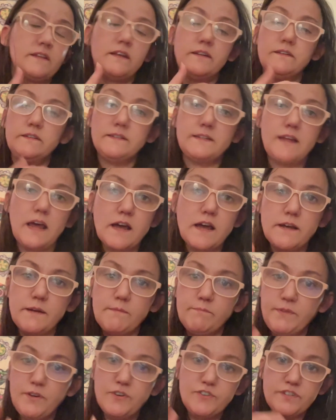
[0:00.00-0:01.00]
end of
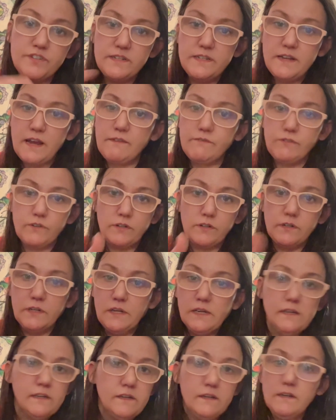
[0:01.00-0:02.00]
time. There's never
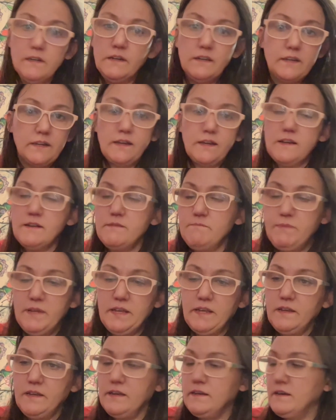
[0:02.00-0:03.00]
going to
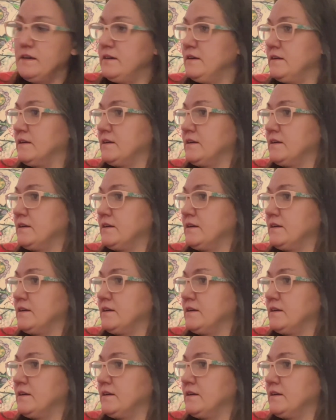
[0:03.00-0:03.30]
be a